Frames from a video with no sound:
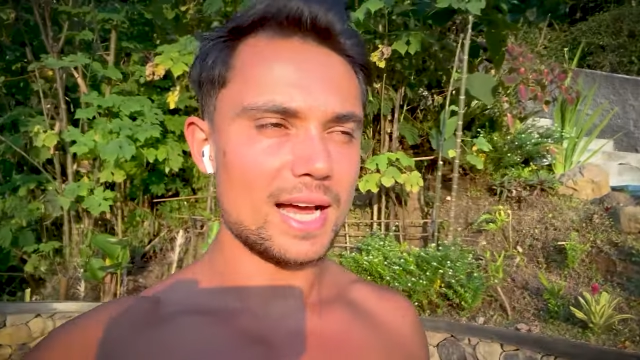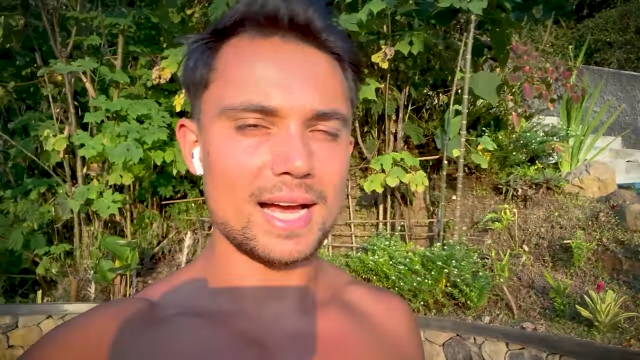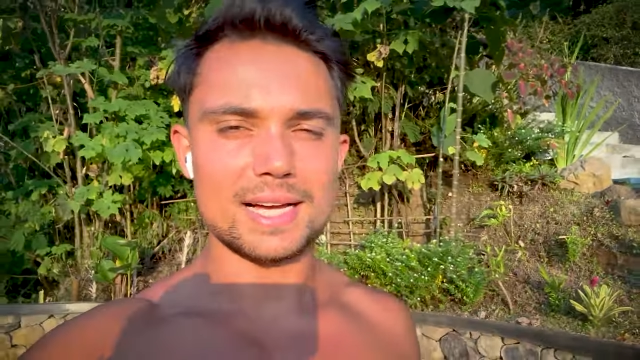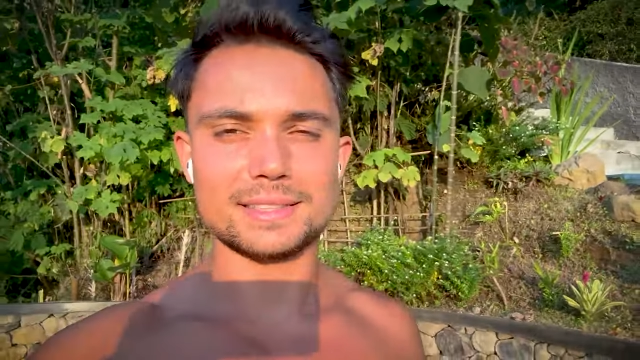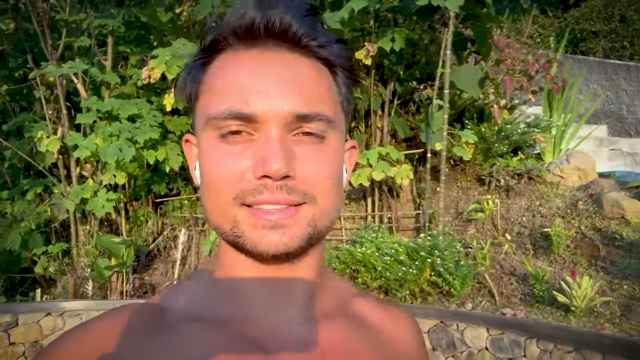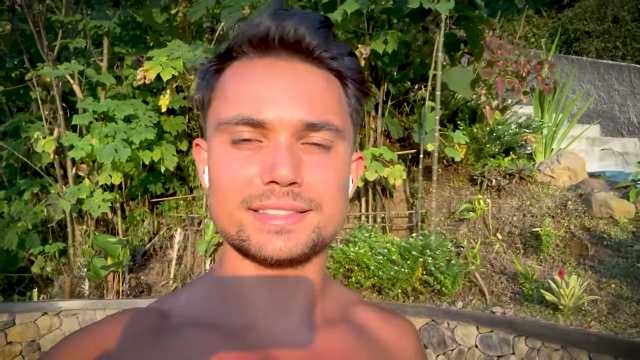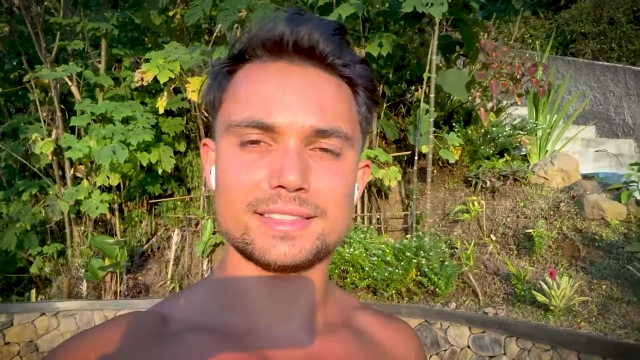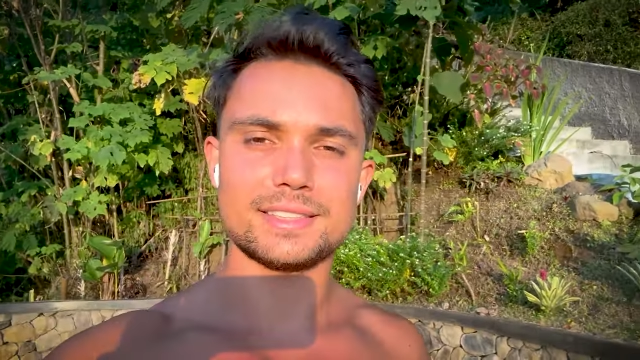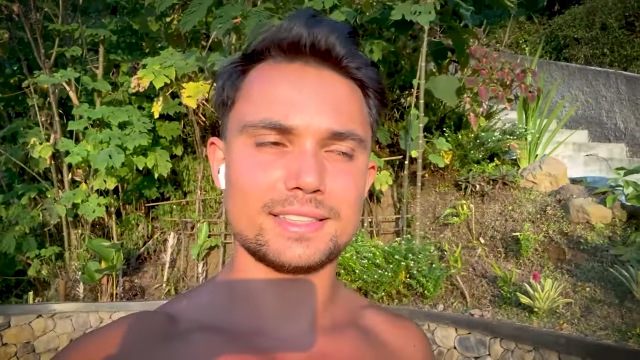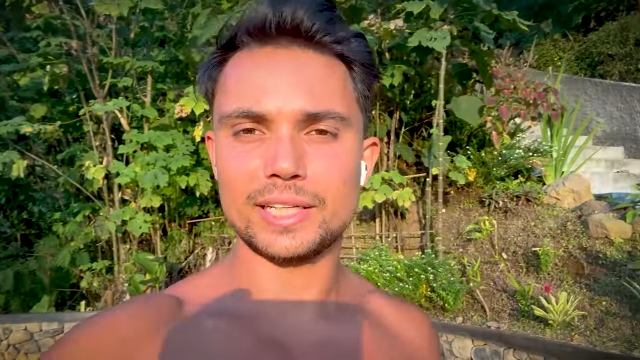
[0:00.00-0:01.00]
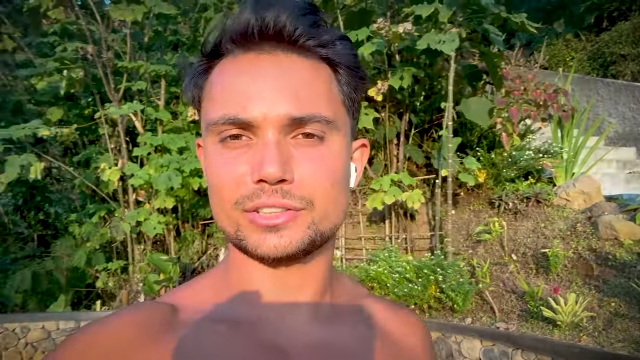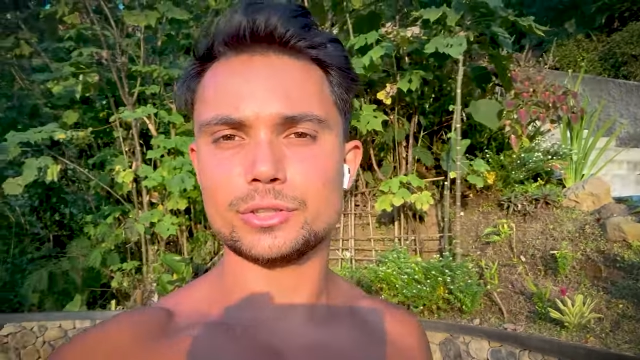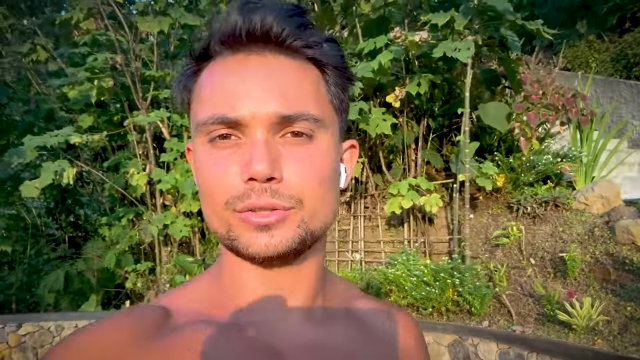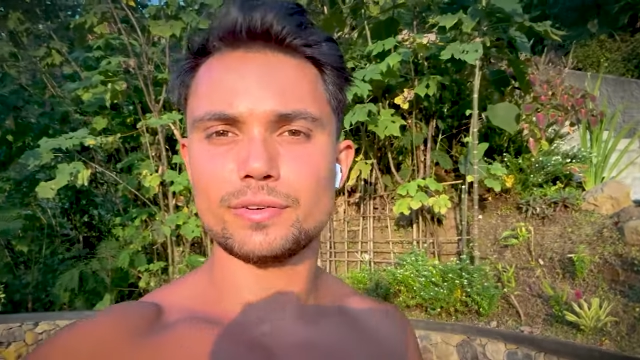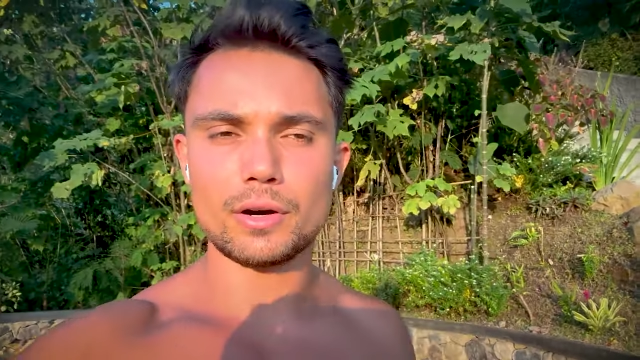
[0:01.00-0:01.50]
And that's
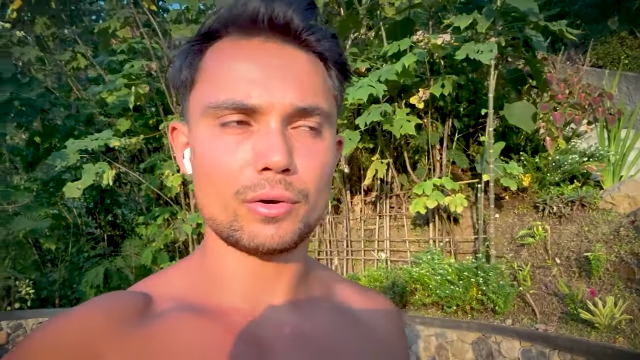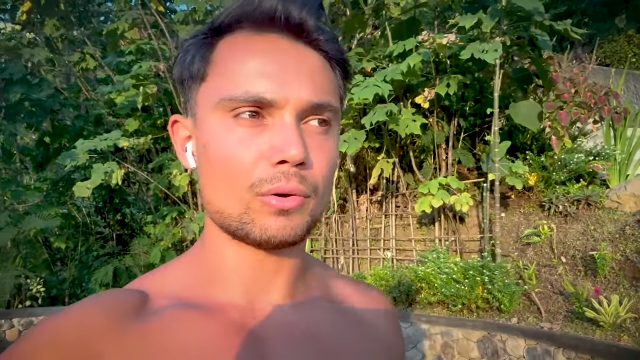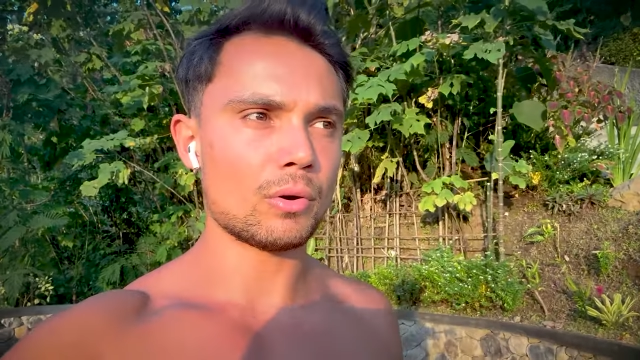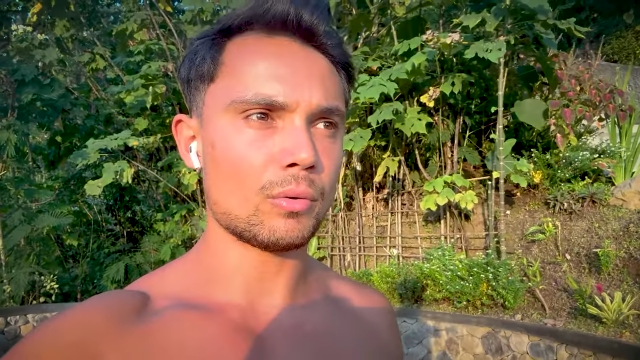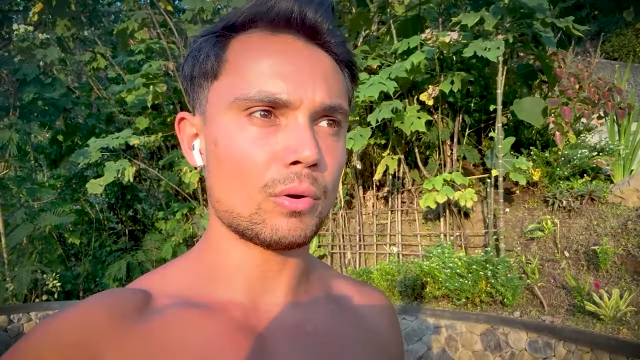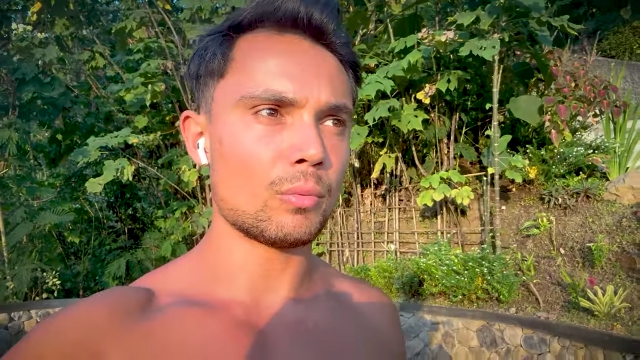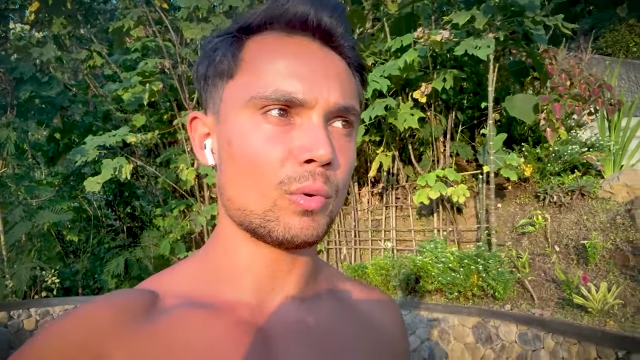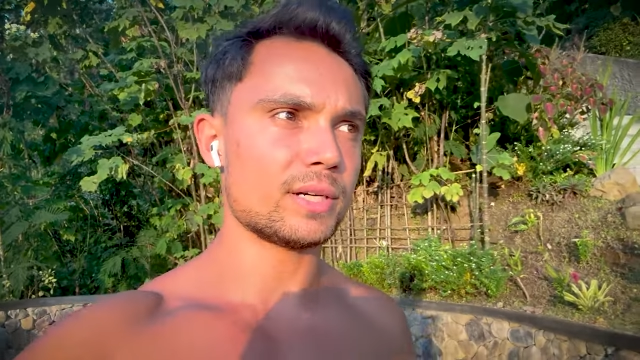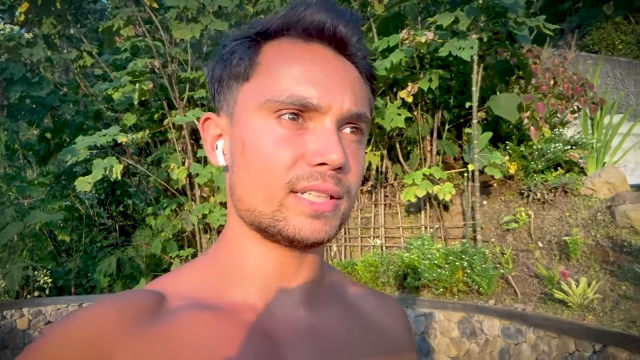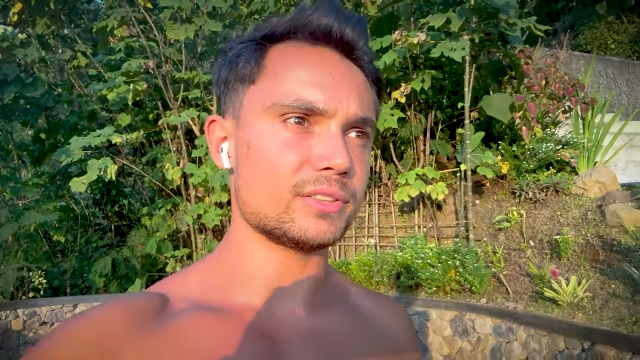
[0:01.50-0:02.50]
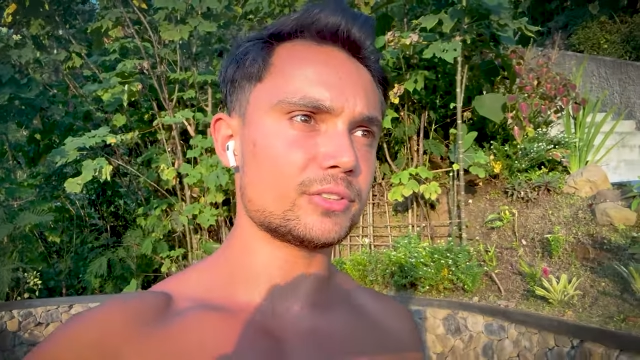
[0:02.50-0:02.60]
too far on, on one end.